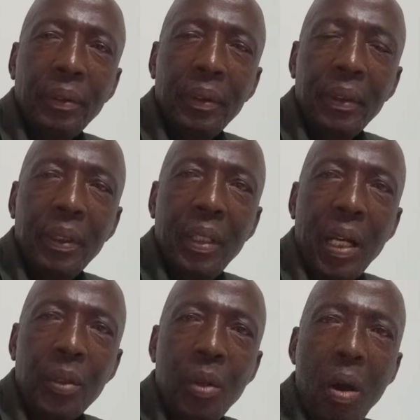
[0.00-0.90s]
in
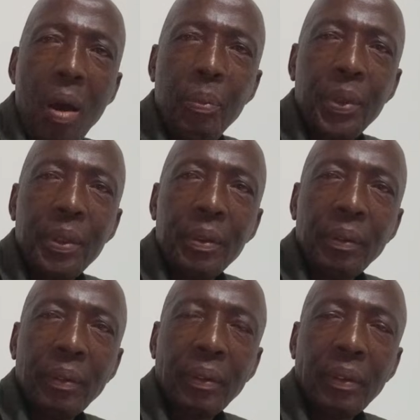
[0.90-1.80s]
their jobs,
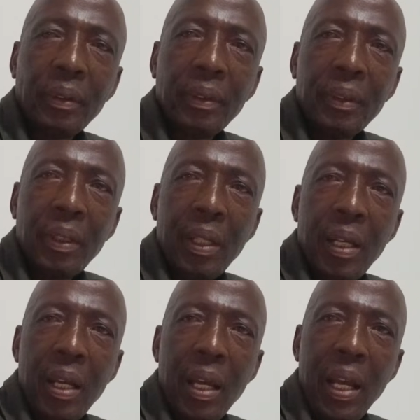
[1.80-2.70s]

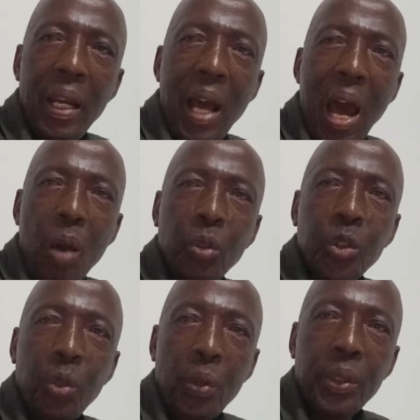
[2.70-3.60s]
and
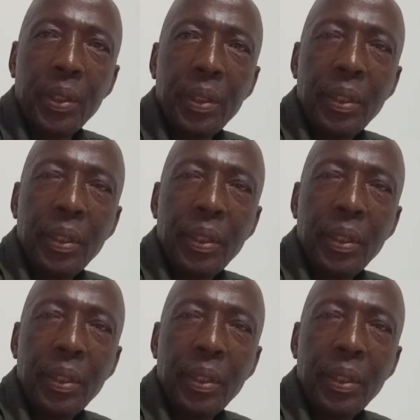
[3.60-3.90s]
outsource